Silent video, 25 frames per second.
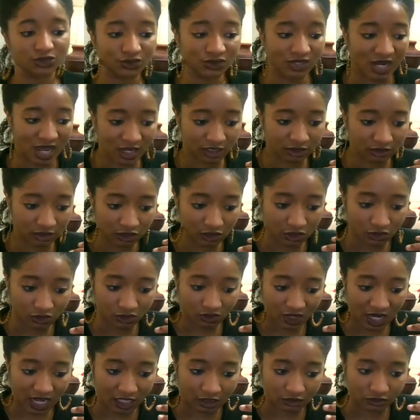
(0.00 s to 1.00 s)
do not
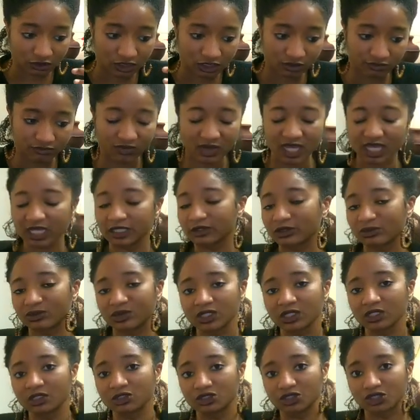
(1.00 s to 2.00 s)
know how to make the
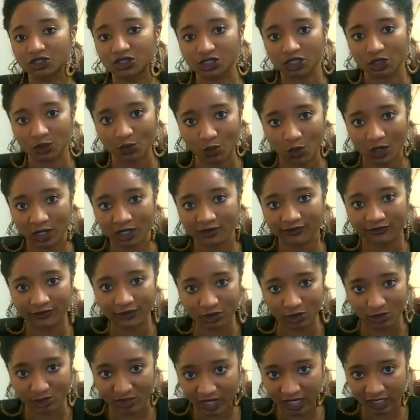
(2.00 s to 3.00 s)
relationship work
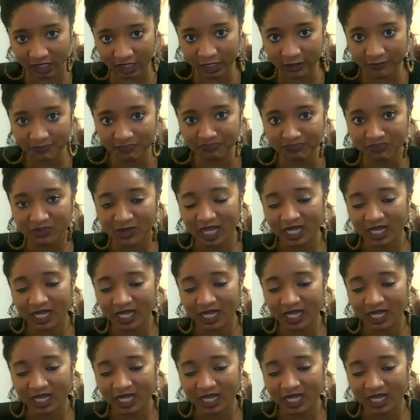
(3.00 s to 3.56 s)
for the better.